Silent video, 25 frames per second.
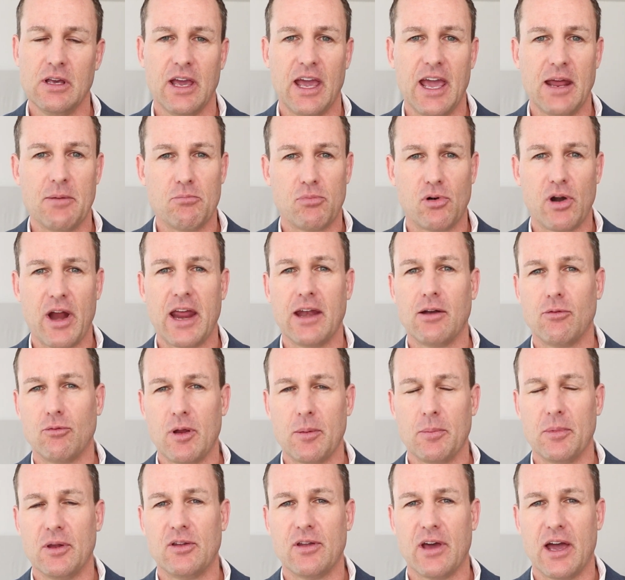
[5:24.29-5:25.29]
And brand and
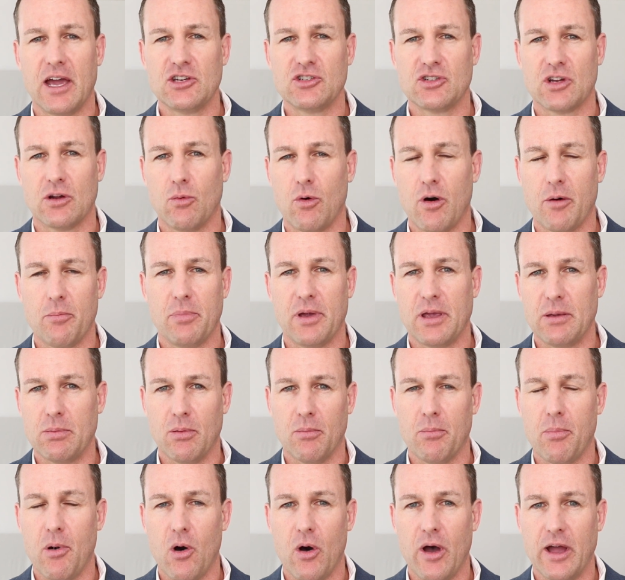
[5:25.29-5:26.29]
reputation are what
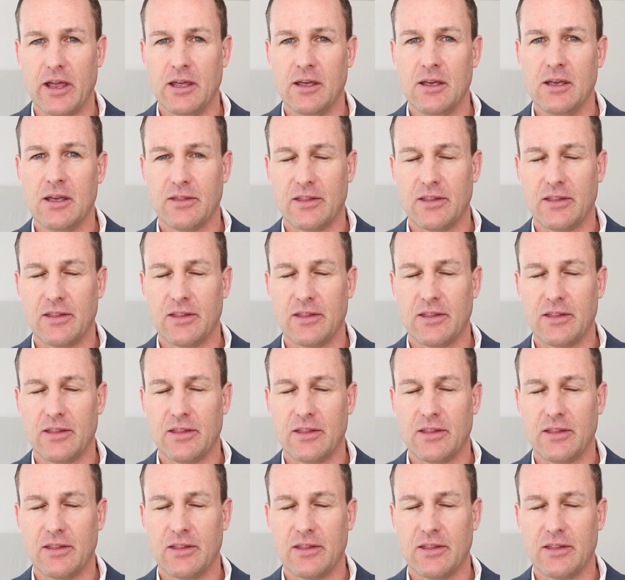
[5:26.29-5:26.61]
people buy.